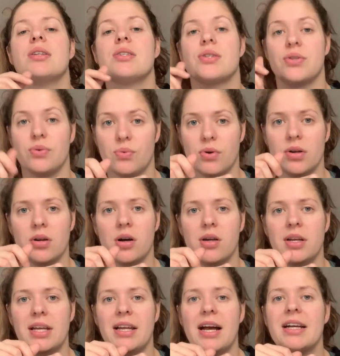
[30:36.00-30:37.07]
to work on
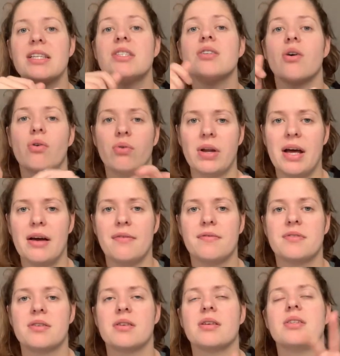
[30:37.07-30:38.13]
it, I don't have
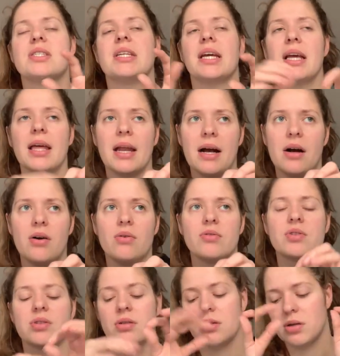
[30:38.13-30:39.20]
to dig it
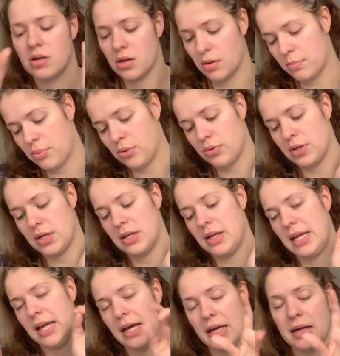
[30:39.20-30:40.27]
out, put it
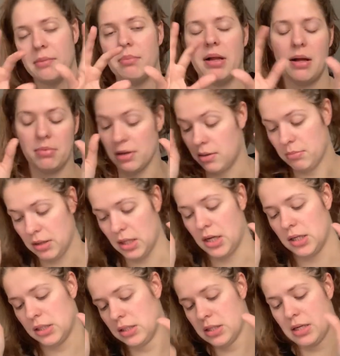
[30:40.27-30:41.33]
in, blah, blah,
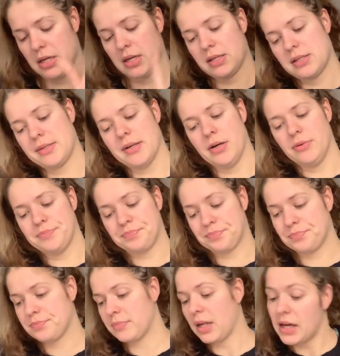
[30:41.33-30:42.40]
blah. So
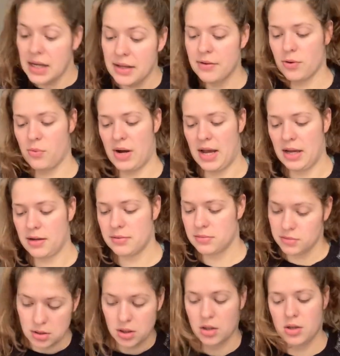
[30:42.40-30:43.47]
either way,
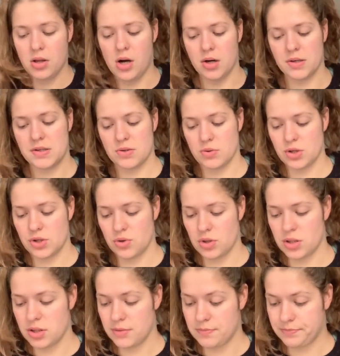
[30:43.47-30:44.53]
long story
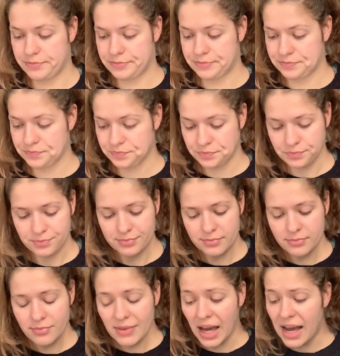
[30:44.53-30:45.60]
short,
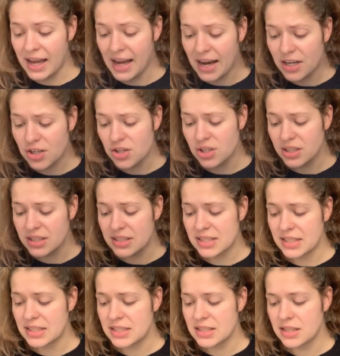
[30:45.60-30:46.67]
I actually
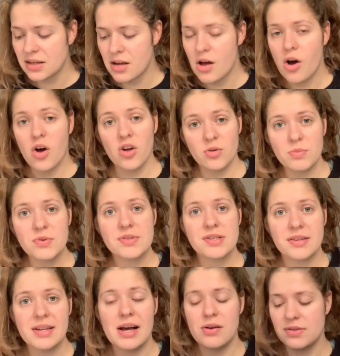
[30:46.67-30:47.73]
did almost
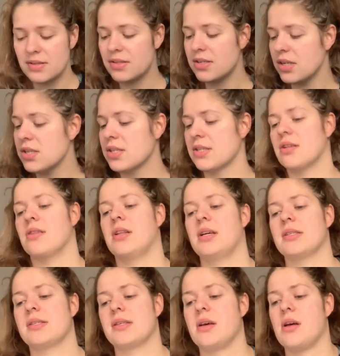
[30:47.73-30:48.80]
1,000 stitches on
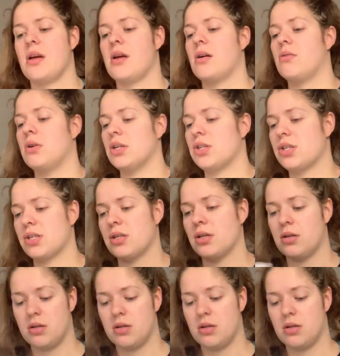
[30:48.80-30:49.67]
this, which